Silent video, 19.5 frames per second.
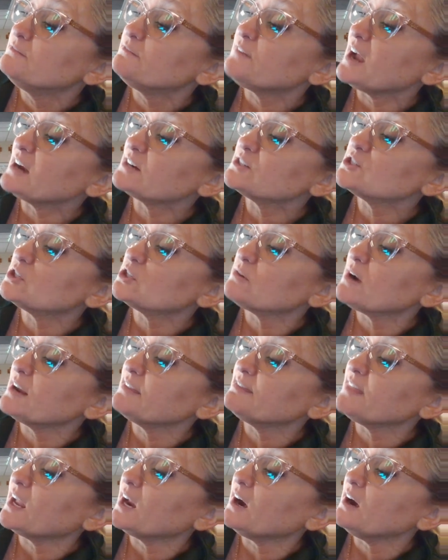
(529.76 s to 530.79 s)
factor
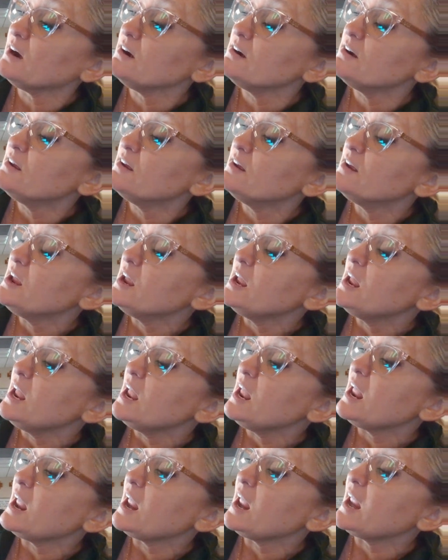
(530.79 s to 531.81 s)
right there.
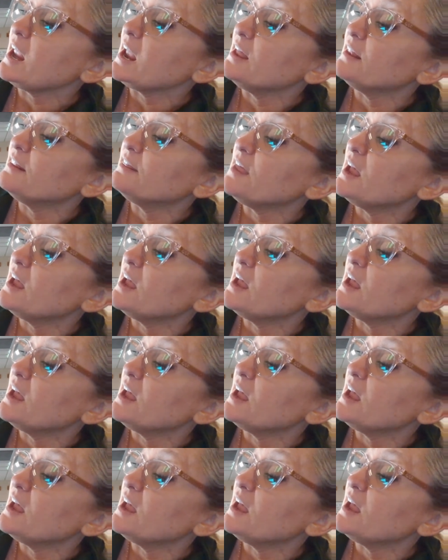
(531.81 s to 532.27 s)
And